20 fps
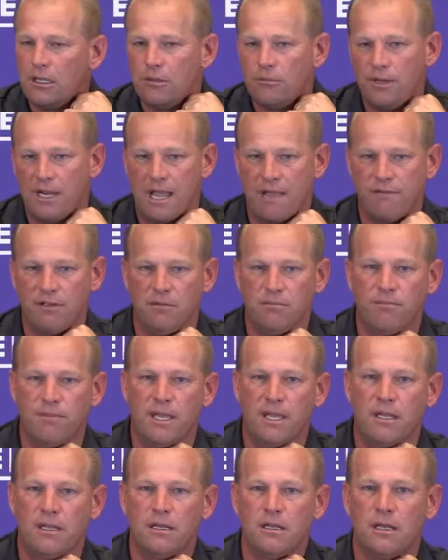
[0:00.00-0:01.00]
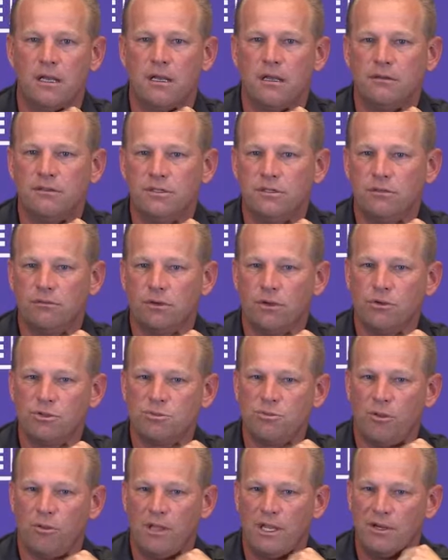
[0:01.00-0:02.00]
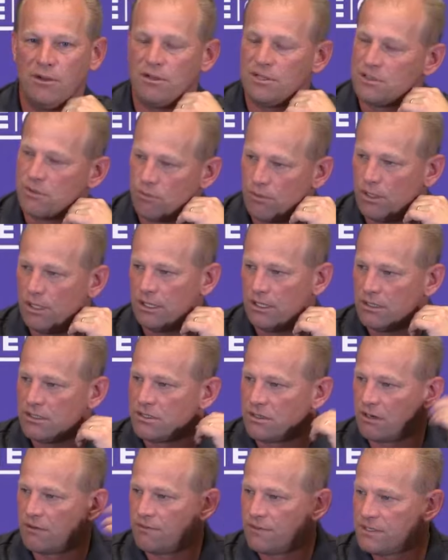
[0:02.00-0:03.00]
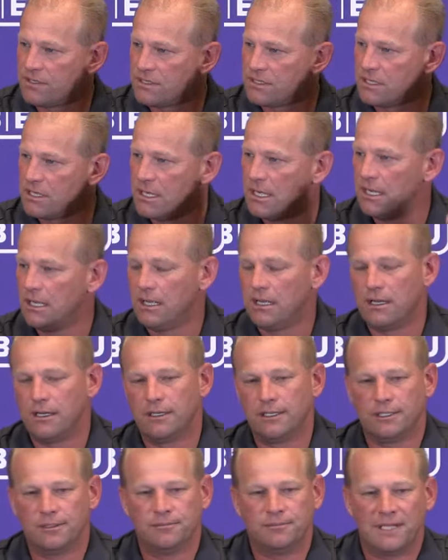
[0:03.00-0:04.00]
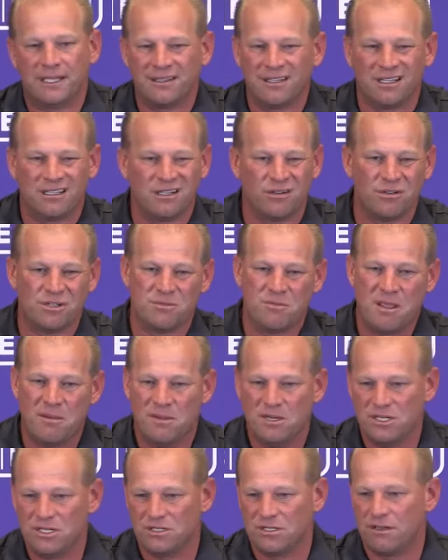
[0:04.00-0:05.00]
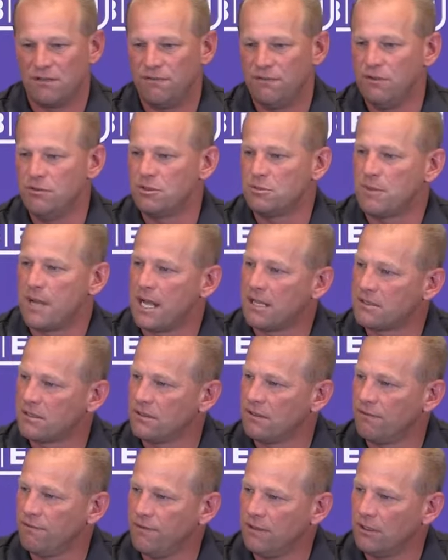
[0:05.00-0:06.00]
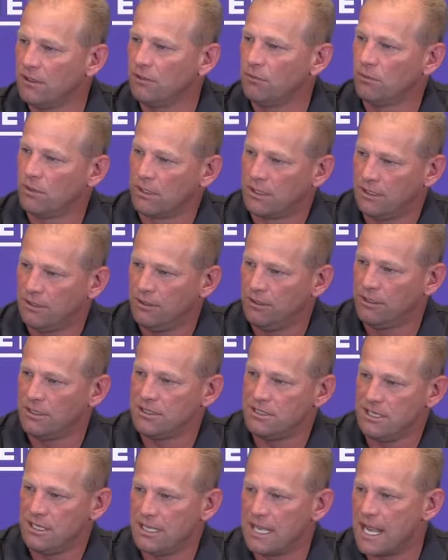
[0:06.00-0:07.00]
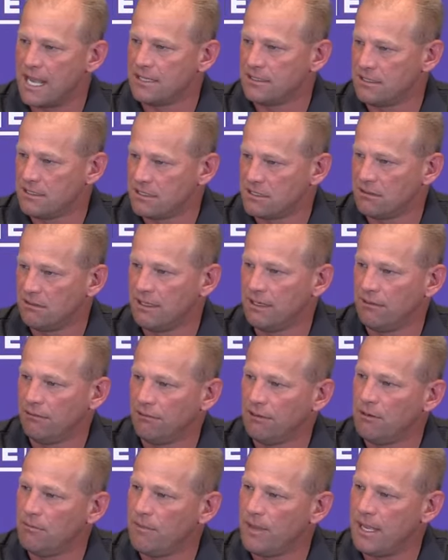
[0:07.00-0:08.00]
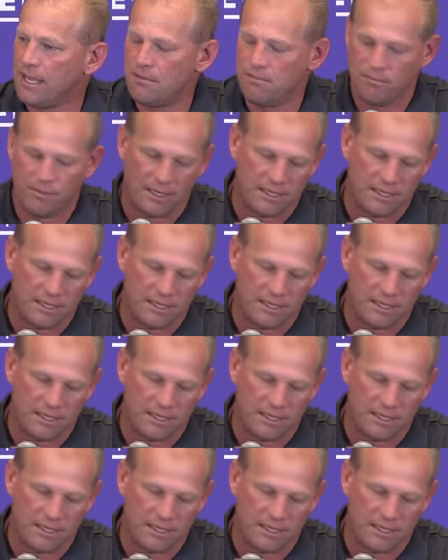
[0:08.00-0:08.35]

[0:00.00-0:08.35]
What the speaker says: But having been to the Rose Bowl, I know it's a really good surface. I thought there was maybe just a few spots on the field where you could see guys had slid a little bit.